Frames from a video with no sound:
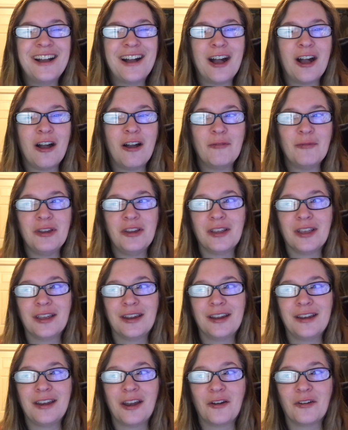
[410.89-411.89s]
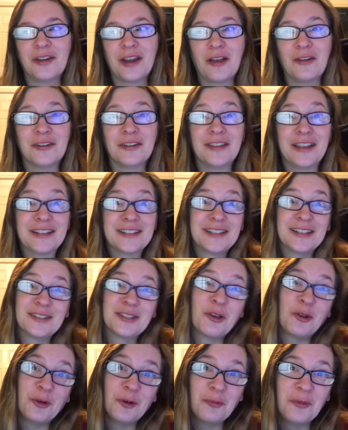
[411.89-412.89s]
and you can get it narrowed down to like
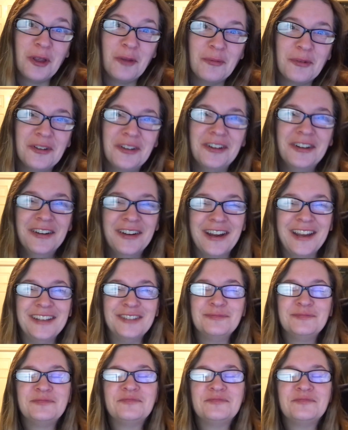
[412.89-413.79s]
600 people, right?